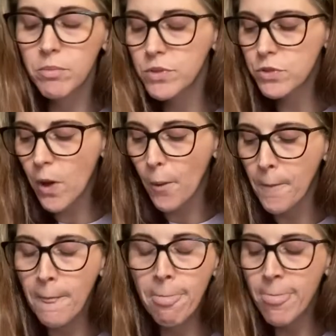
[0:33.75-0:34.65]
So
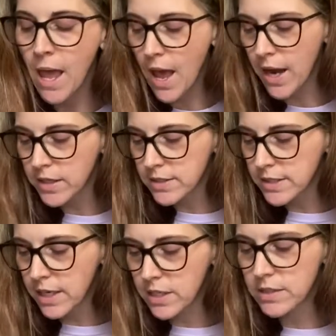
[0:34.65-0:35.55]
I
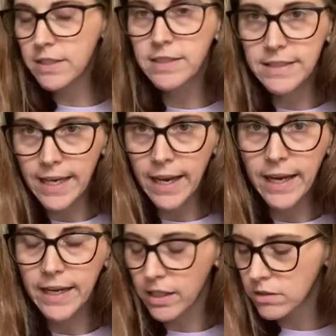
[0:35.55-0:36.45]
decided
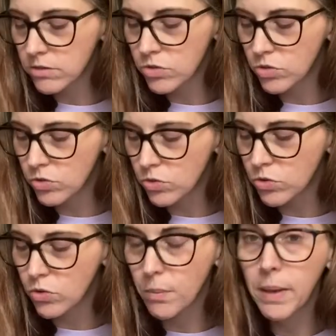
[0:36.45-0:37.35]
today
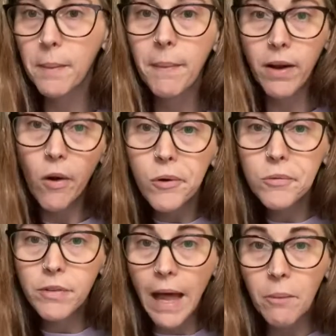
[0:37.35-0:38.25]
to make my own
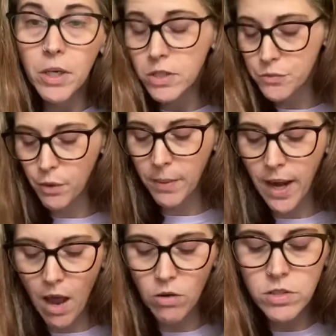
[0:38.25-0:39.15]
flowers for my
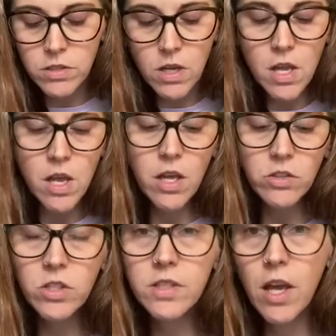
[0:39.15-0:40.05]
house,
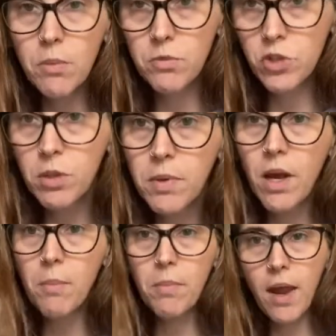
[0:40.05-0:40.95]
just to help cheer me
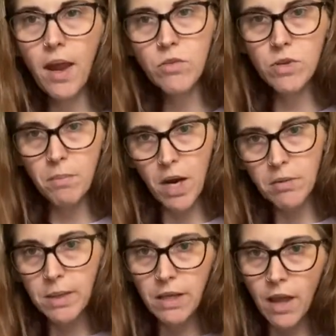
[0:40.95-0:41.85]
up and remind
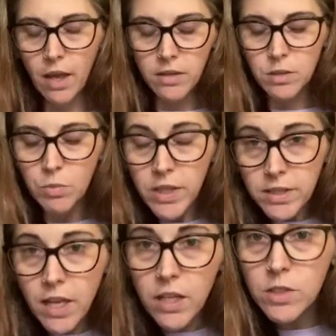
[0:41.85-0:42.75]
me that spring is
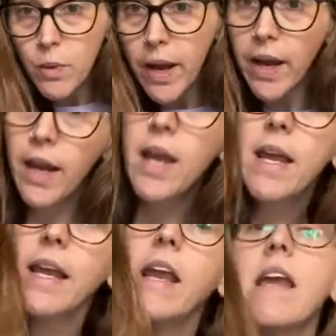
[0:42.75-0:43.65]
on its way.
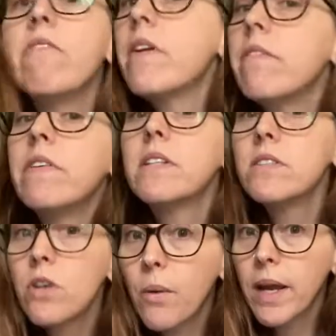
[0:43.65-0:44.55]
Even if it's
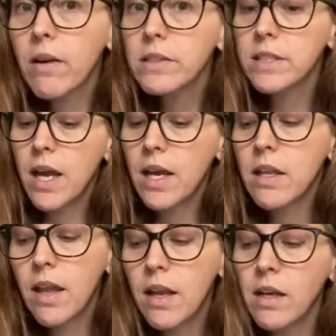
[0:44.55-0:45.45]
snowing outside,
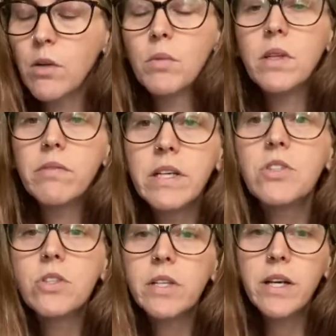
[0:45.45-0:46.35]
that it will
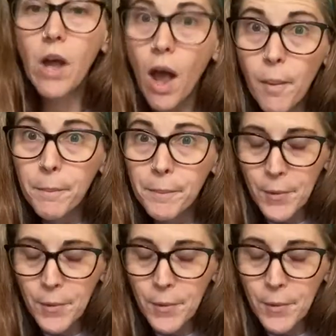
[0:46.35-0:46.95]
eventually come.